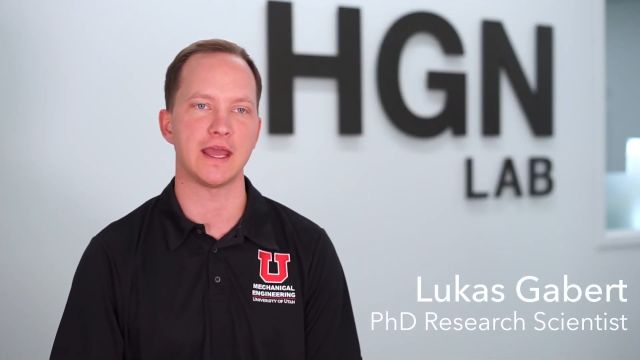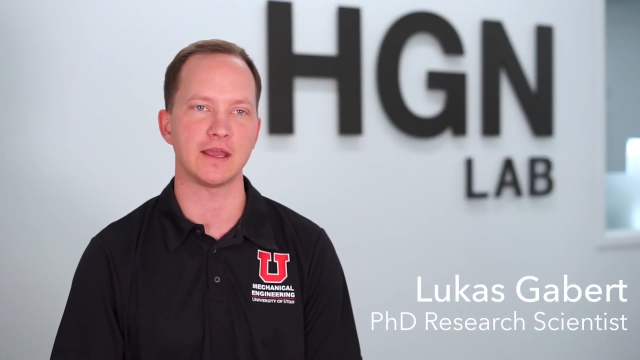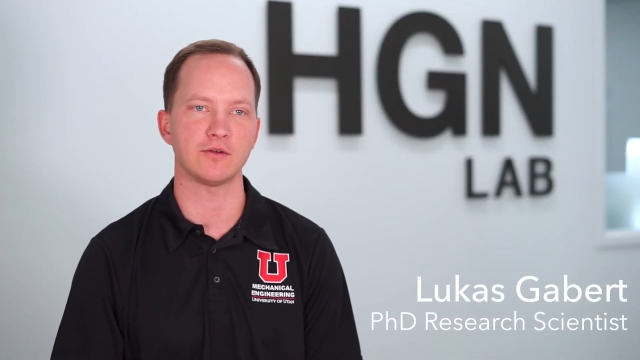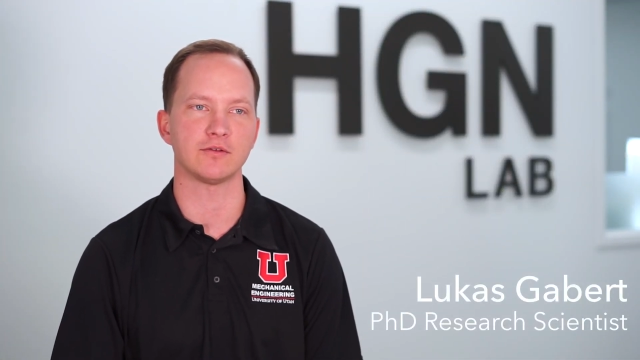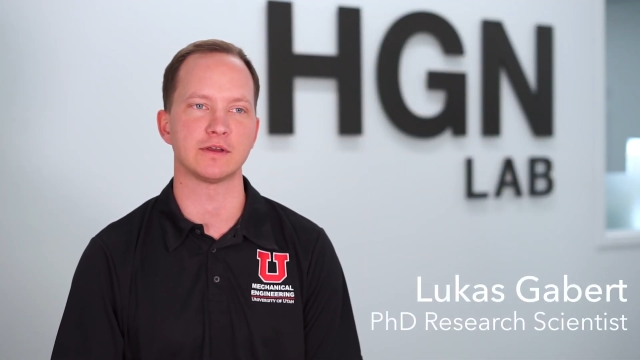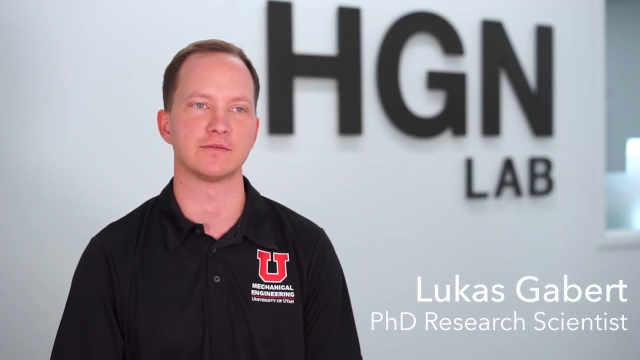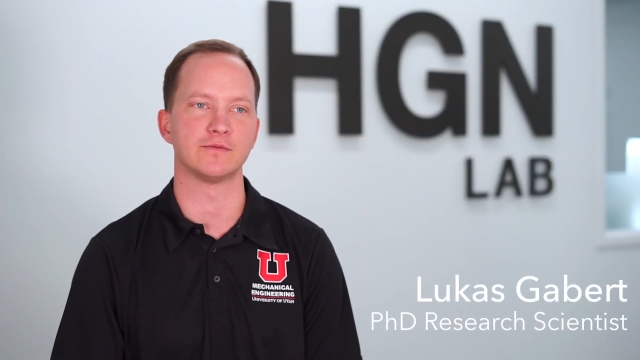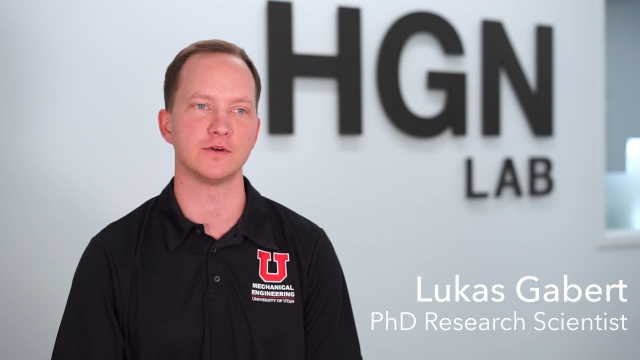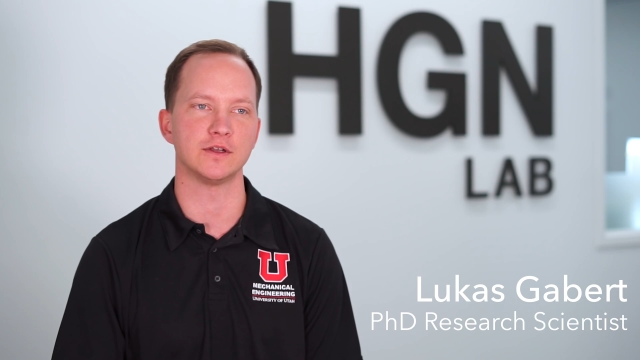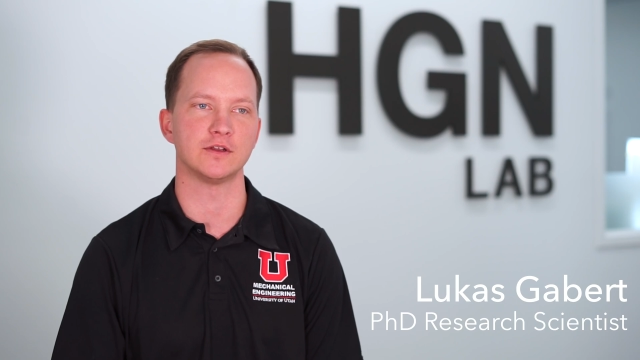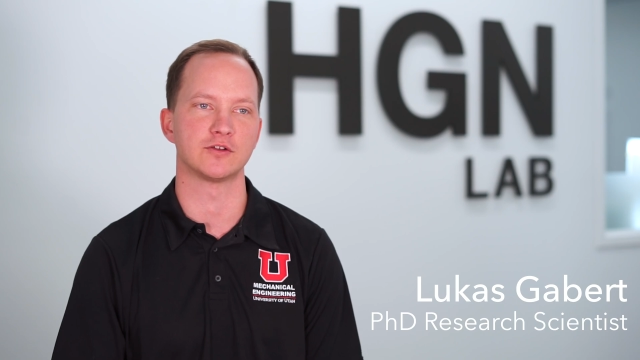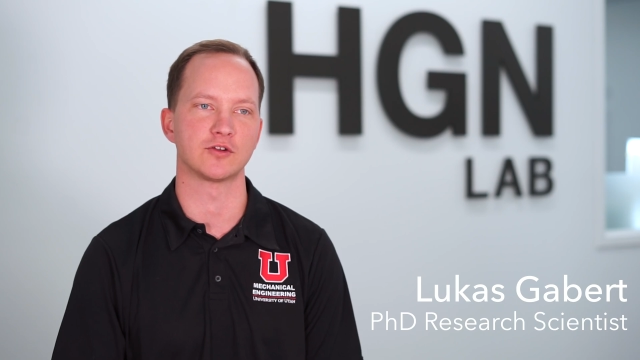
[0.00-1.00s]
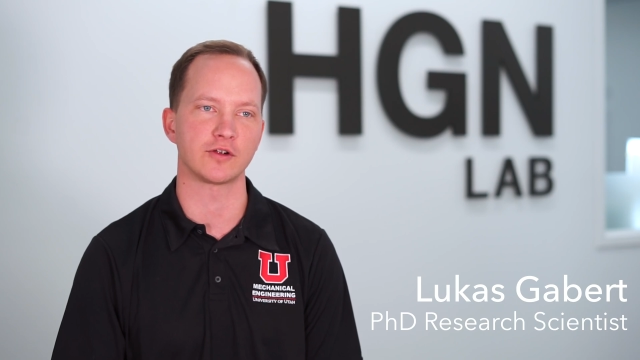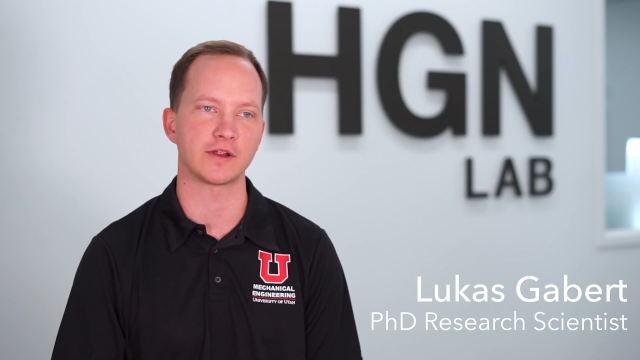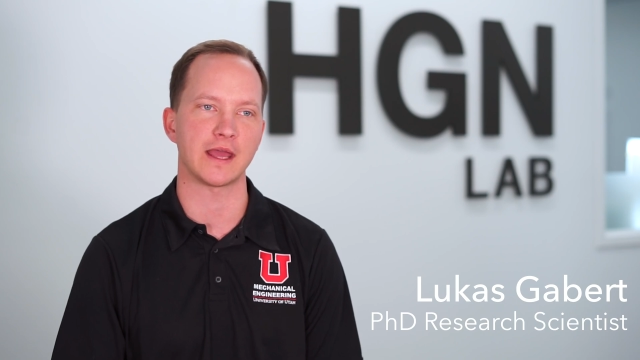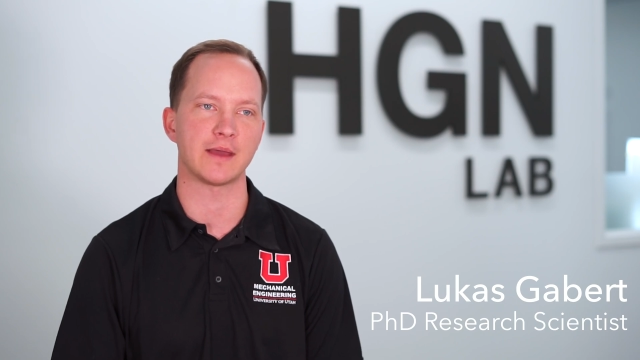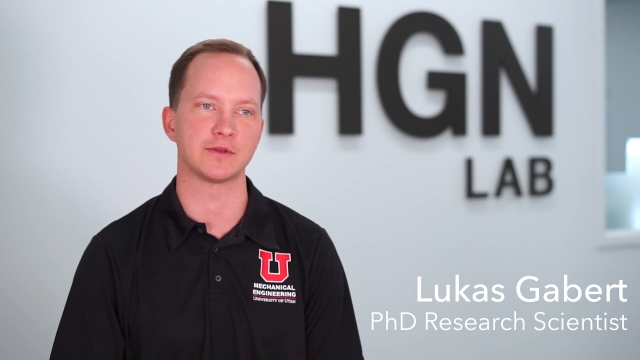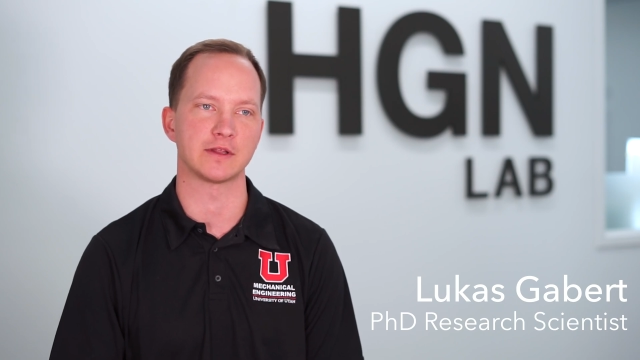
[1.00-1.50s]
ankle, and foot
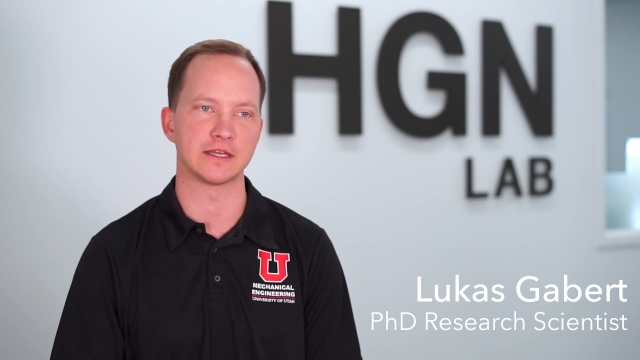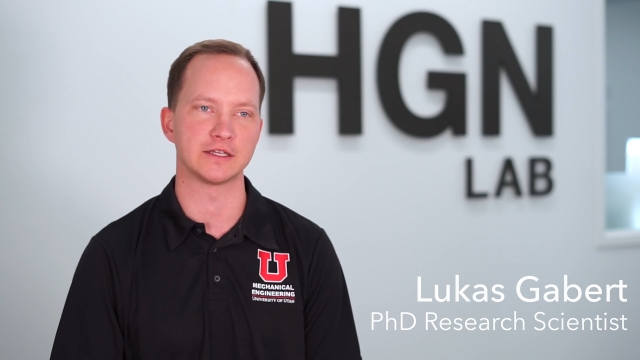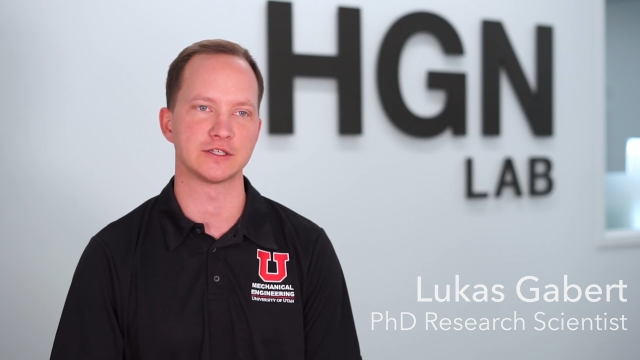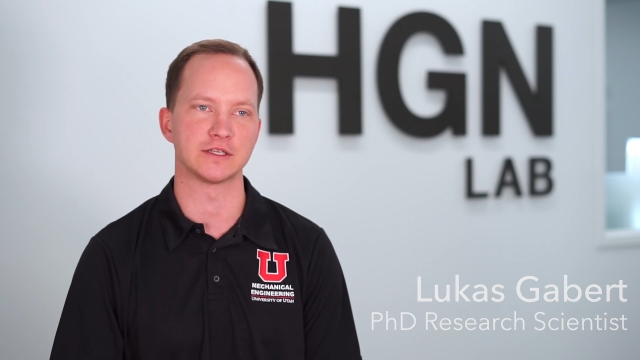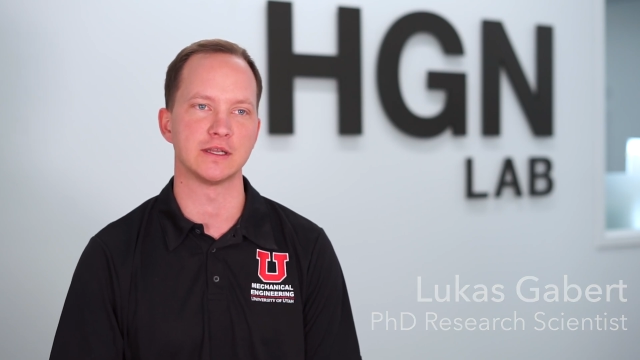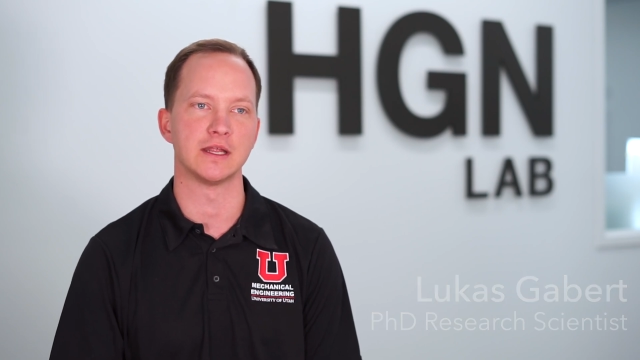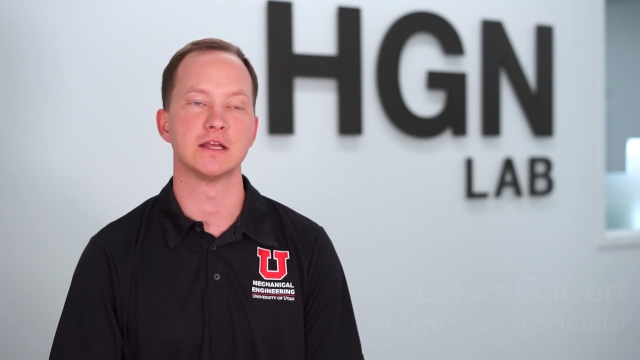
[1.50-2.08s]
during ambulation.